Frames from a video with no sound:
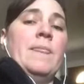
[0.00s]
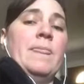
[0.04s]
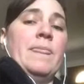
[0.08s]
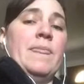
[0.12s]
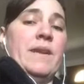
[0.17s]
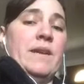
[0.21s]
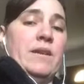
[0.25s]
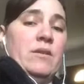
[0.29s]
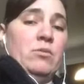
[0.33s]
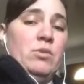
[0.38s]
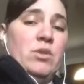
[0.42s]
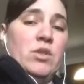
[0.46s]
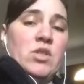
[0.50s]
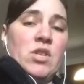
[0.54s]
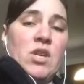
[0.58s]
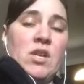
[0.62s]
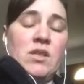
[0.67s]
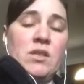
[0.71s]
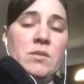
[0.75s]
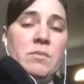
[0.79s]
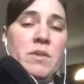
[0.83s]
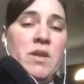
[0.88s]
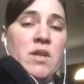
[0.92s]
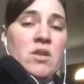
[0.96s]
Then we check
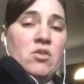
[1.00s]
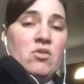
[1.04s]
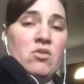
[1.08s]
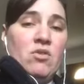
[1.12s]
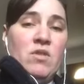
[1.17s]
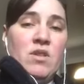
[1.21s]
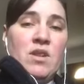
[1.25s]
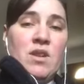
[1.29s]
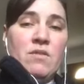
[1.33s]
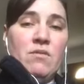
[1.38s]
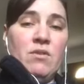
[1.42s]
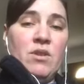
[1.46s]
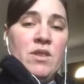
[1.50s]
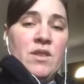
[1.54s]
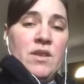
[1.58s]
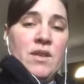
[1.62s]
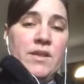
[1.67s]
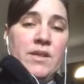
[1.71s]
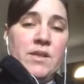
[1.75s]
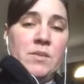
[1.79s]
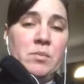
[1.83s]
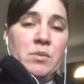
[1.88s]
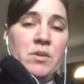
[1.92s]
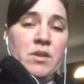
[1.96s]
to make sure that everything
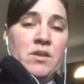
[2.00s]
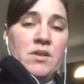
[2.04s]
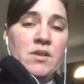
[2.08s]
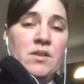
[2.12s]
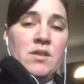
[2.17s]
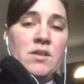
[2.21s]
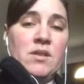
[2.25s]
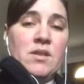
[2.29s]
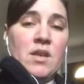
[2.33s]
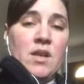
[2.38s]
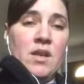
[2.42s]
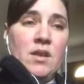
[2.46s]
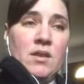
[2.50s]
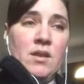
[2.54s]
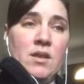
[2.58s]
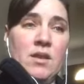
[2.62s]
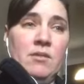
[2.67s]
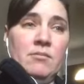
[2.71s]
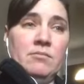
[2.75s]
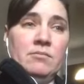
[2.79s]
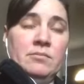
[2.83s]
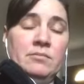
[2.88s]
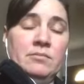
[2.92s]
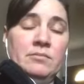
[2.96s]
is plugged in tightly.